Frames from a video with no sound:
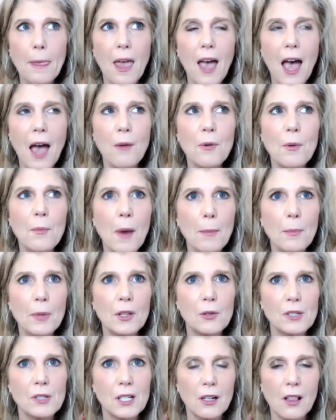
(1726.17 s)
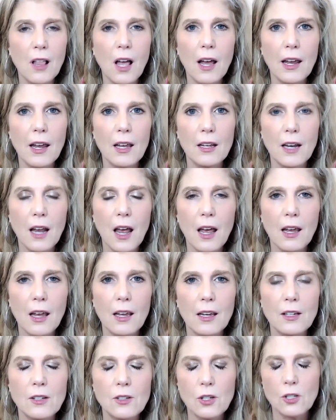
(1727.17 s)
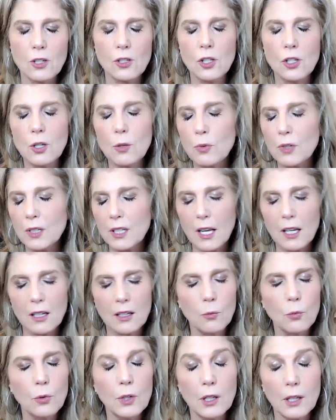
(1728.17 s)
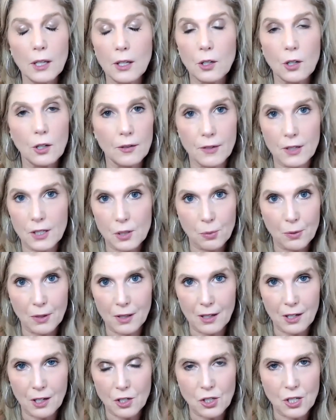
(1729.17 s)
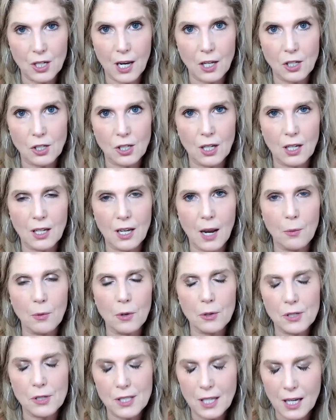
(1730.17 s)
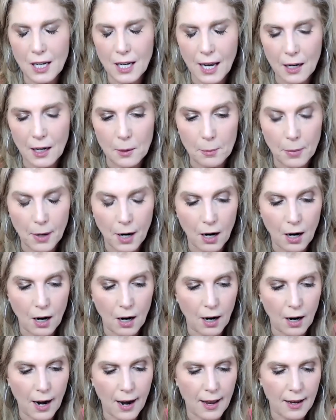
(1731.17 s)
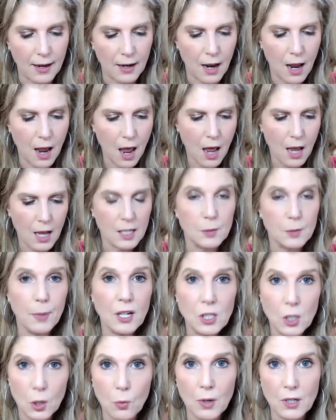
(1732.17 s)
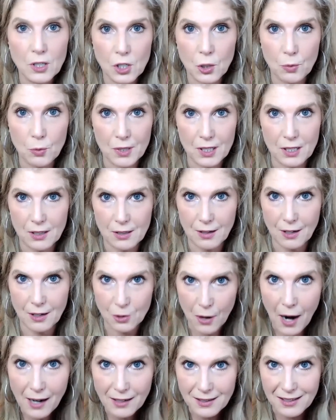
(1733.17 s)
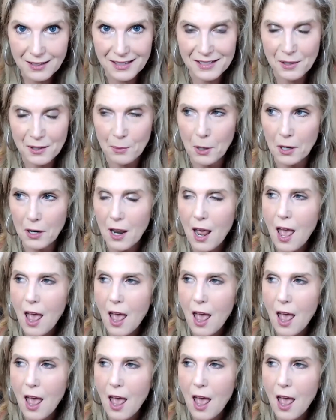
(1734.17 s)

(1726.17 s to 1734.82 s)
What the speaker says: I remember there was a client, she would get really nervous with initiation, and we were sitting at a bar, and especially when she was attracted to someone,